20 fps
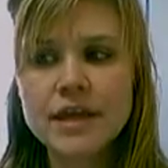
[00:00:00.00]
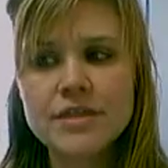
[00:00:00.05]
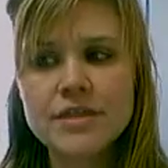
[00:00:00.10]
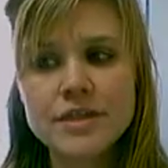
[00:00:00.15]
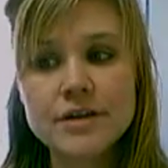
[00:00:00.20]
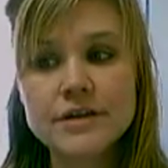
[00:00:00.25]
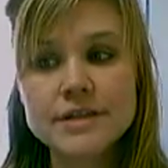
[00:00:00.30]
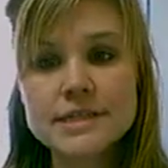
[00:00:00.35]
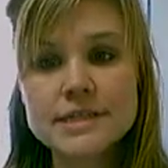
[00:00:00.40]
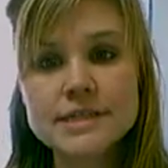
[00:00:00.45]

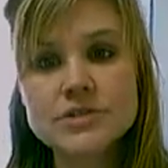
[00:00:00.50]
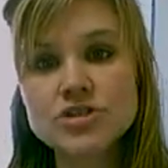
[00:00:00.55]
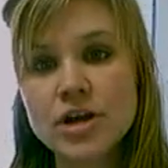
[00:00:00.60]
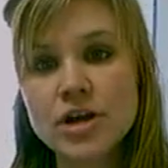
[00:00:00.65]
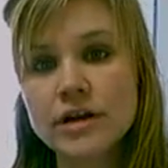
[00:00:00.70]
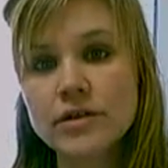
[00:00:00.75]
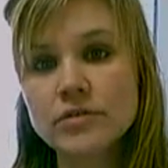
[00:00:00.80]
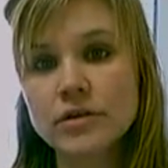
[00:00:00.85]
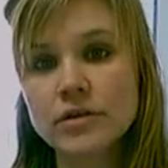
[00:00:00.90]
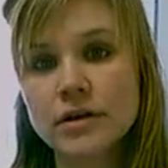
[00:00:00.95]
Theories in
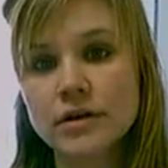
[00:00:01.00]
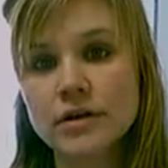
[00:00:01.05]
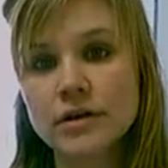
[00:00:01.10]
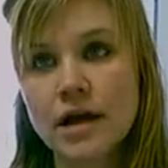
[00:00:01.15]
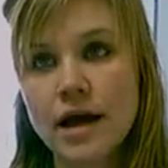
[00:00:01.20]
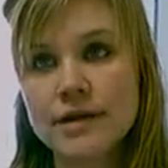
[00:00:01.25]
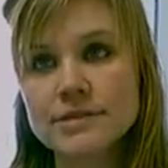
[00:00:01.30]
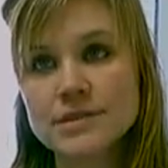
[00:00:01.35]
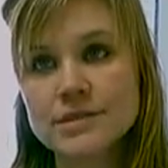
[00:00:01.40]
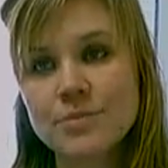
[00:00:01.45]
general are
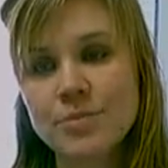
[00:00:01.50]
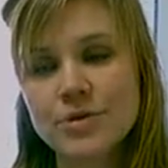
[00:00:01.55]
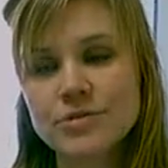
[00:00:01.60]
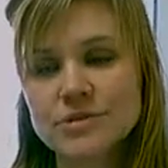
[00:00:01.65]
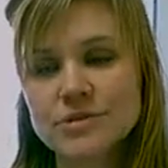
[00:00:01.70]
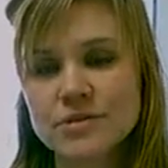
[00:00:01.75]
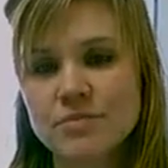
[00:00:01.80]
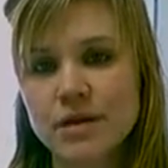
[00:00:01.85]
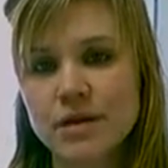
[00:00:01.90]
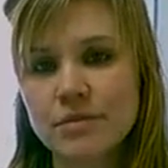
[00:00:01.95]
not
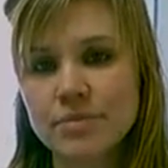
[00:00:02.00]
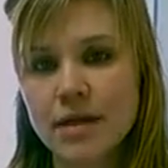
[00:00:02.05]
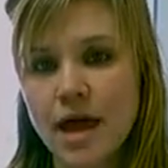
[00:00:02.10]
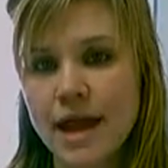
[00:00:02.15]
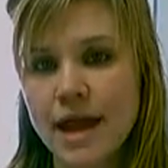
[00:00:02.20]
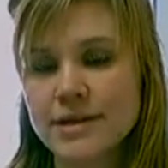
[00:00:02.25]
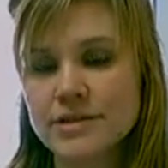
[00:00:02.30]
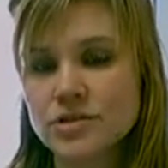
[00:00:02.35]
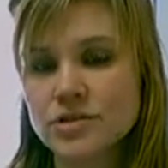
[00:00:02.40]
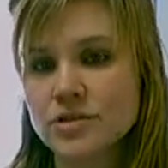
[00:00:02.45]
supposed to be
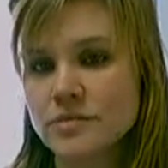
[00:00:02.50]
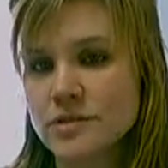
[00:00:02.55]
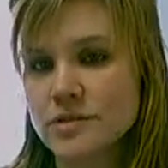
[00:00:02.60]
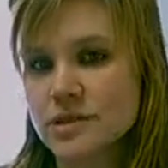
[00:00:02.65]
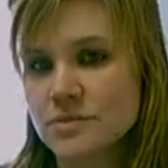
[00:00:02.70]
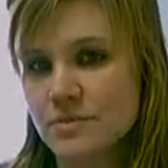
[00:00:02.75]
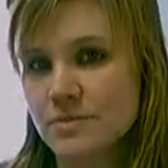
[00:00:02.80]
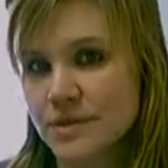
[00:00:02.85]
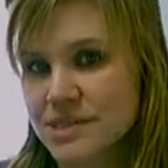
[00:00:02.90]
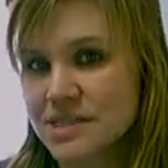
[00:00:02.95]
applied to
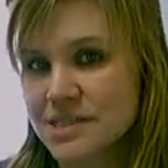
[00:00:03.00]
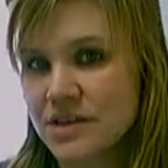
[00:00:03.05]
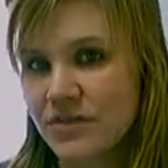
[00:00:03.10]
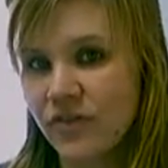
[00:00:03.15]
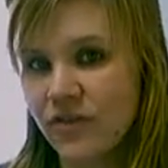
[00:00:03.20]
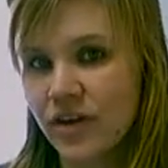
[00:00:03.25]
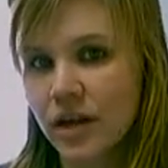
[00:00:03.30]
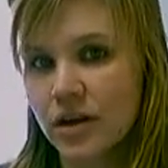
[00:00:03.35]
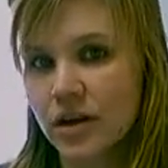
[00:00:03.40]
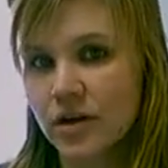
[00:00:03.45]

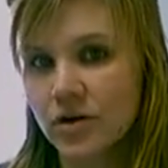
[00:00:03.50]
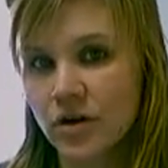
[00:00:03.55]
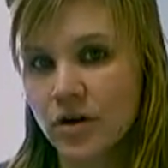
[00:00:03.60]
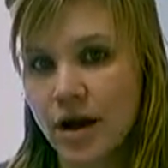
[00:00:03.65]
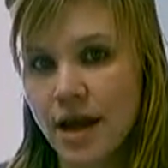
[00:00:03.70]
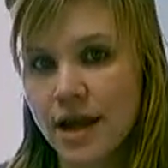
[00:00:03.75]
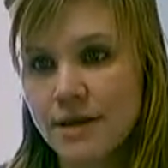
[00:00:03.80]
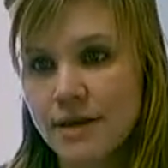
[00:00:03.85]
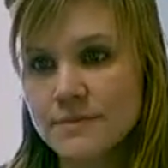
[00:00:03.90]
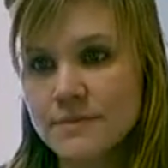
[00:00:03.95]
specific
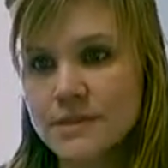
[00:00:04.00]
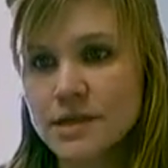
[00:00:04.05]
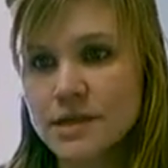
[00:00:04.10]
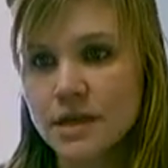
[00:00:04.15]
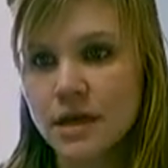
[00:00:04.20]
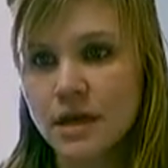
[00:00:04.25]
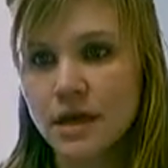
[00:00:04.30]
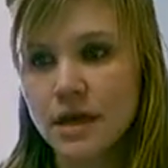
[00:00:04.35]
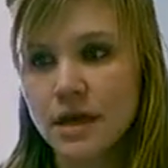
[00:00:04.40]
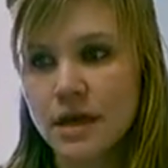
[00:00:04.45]
crimes,
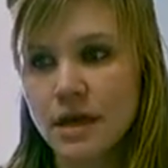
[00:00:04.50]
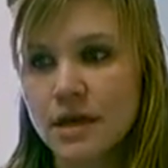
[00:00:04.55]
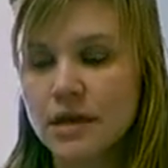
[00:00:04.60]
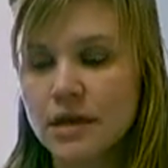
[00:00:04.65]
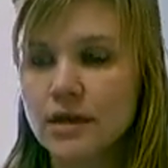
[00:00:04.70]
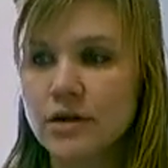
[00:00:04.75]
you